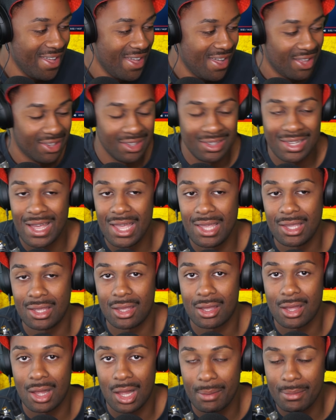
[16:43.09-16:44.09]

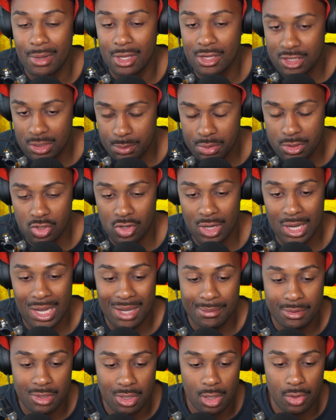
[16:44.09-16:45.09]
Like, comment,
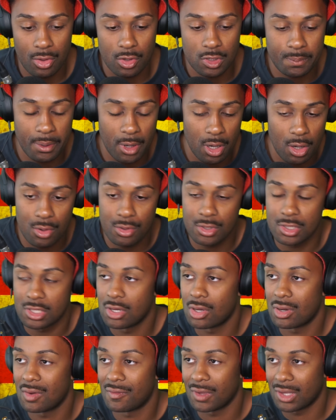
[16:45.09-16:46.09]
subscribe, turn on those post
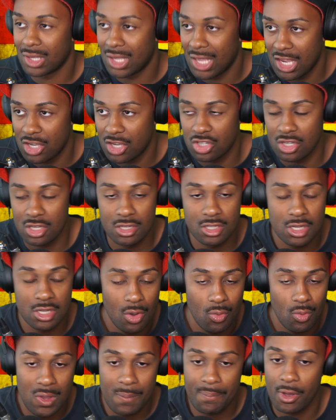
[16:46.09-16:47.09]
notifications.
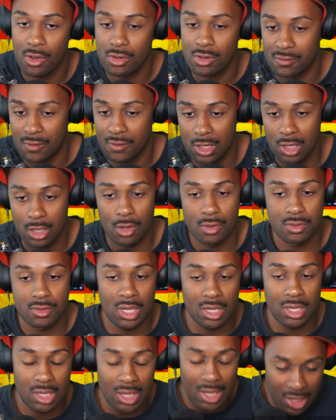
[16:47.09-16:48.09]
We post videos
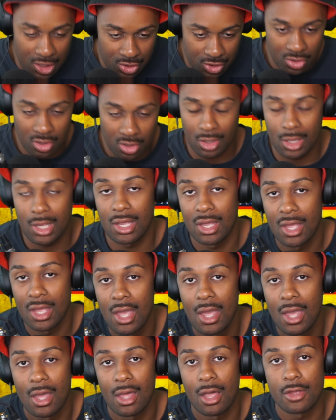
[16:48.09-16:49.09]
occasionally.
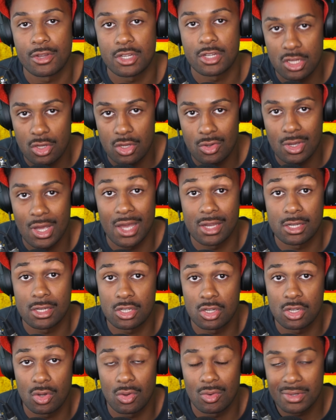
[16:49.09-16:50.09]
I'll see you guys
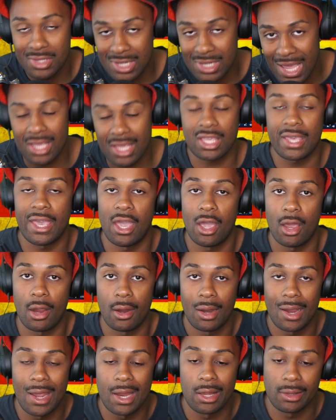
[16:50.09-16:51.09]
soon. Take
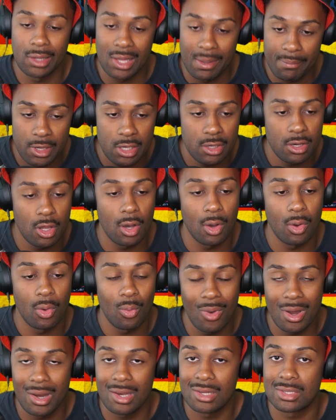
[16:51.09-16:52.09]
care and let me know
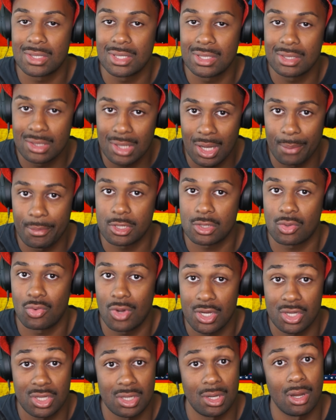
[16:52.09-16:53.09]
what is the dumbest
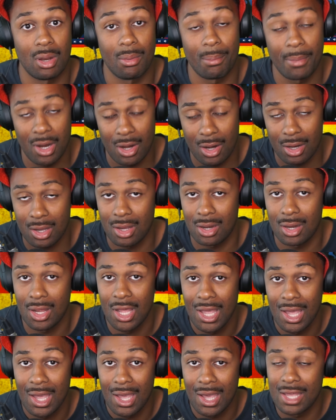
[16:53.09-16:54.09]
question an American
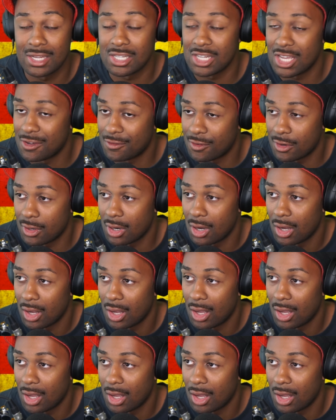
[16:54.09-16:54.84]
has ever